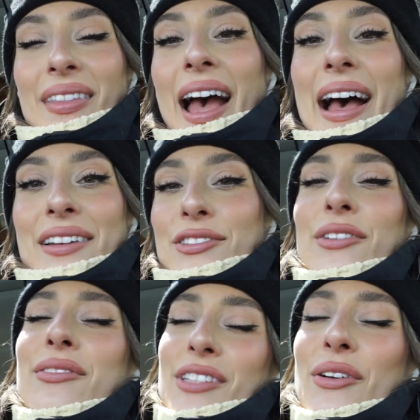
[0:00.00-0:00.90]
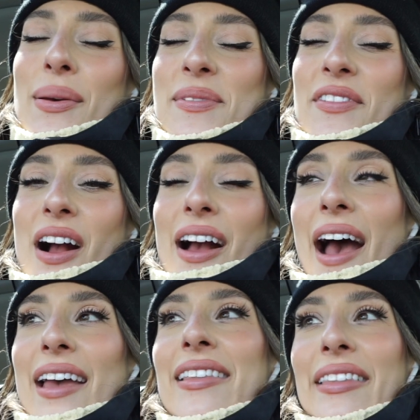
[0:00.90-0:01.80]
Don't get me wrong,
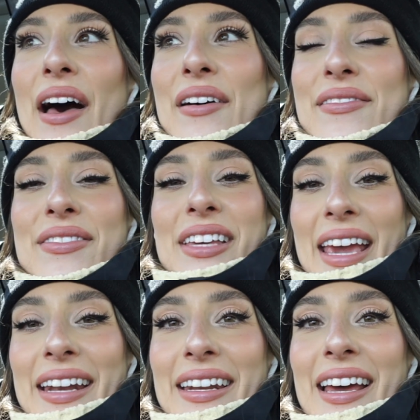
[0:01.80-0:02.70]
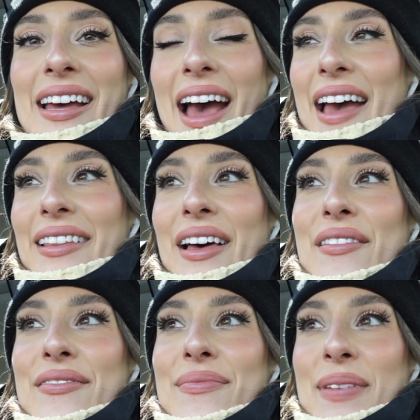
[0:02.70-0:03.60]
I love Canada, I
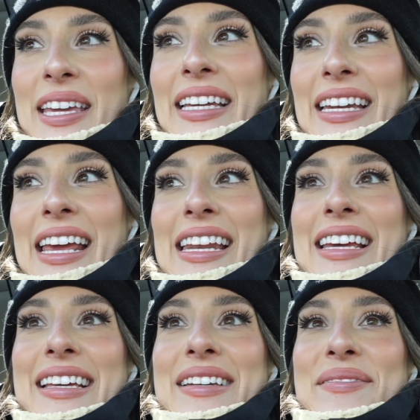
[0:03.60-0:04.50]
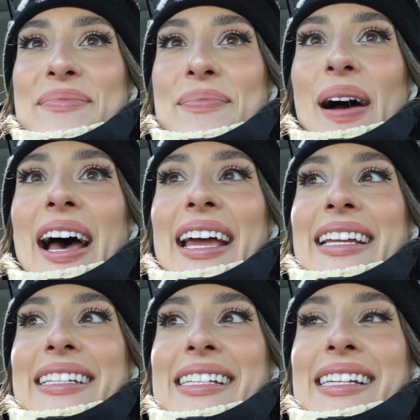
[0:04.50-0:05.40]
love being Canadian,
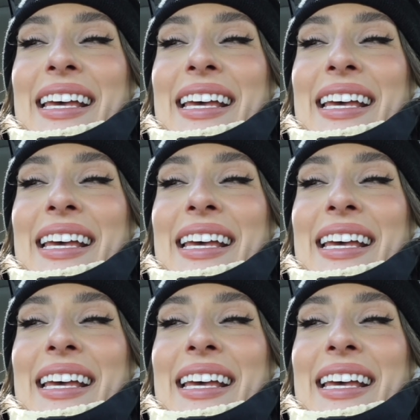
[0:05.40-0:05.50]
but